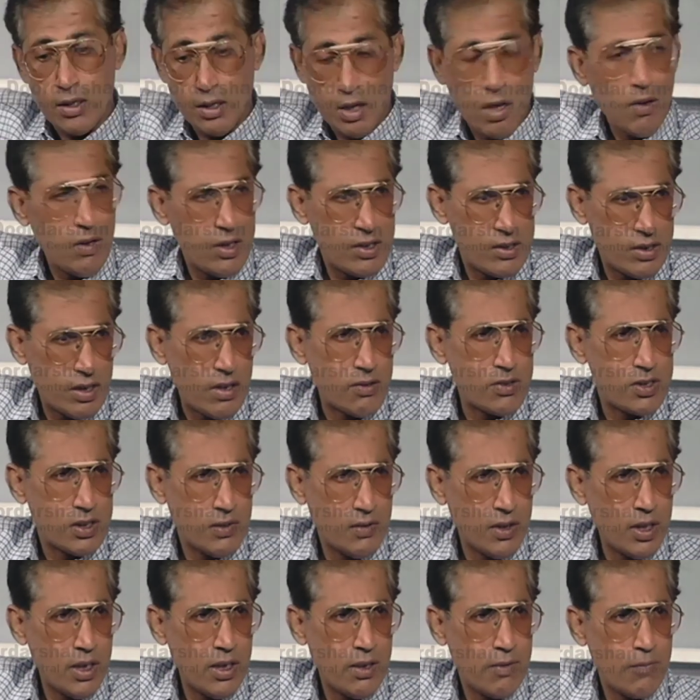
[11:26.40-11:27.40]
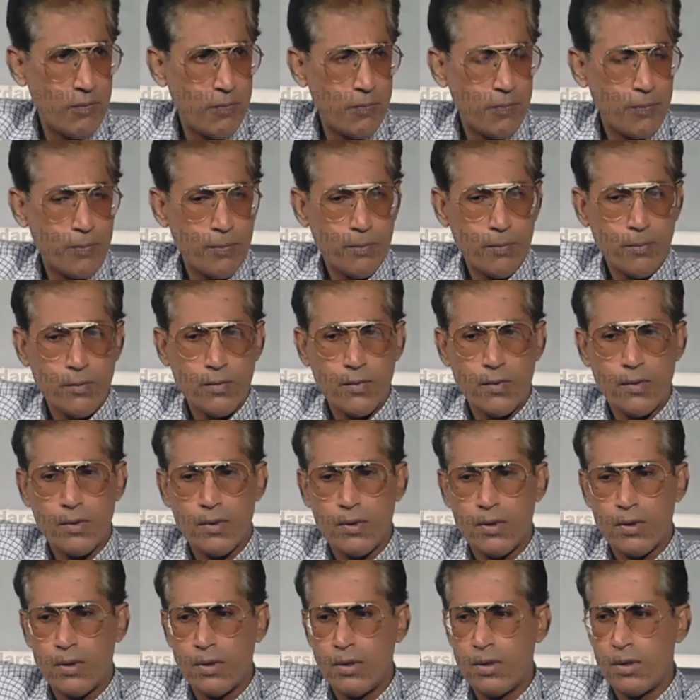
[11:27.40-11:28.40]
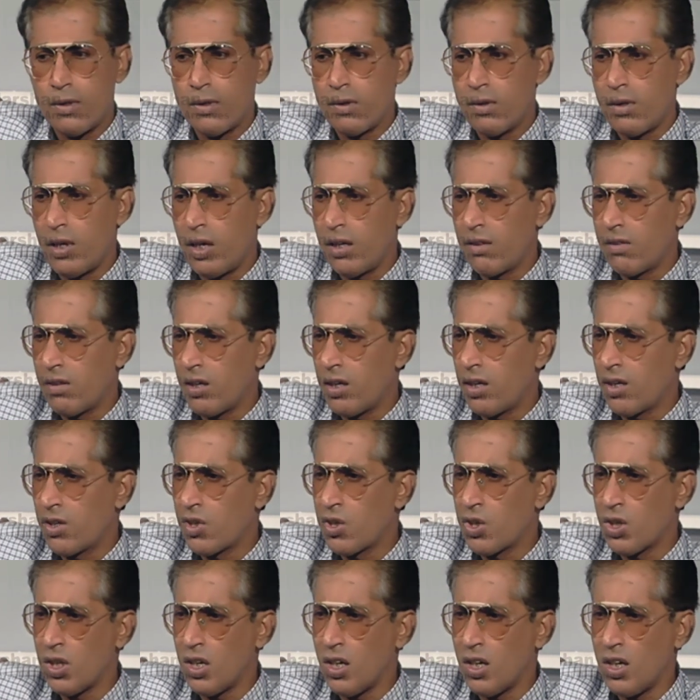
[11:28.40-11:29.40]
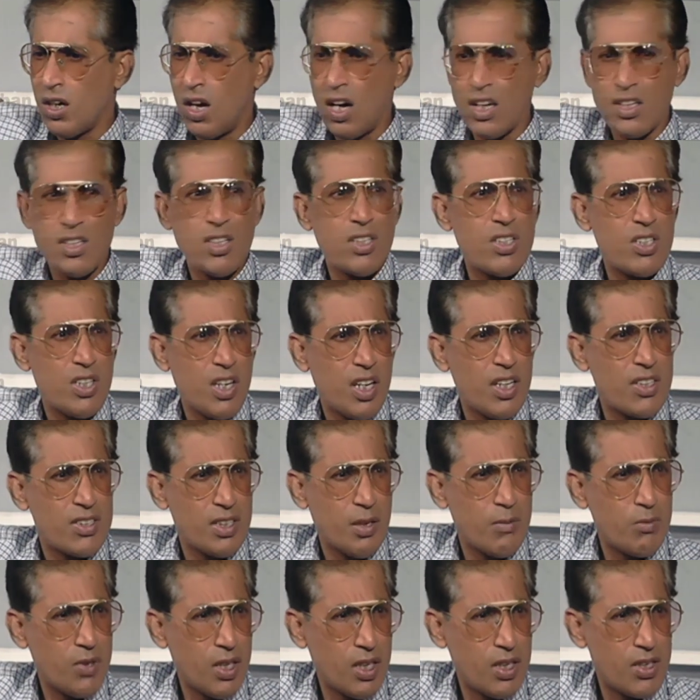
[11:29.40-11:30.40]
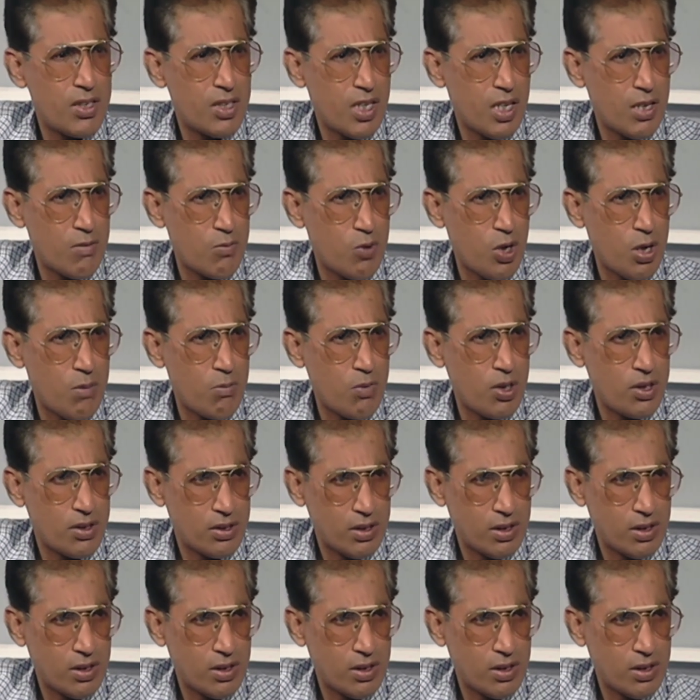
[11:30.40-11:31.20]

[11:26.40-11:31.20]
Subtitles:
Now he's around 70. Mm-hmm. I think Sheikh Haji, Sheikh something, Sheikh Muhammad.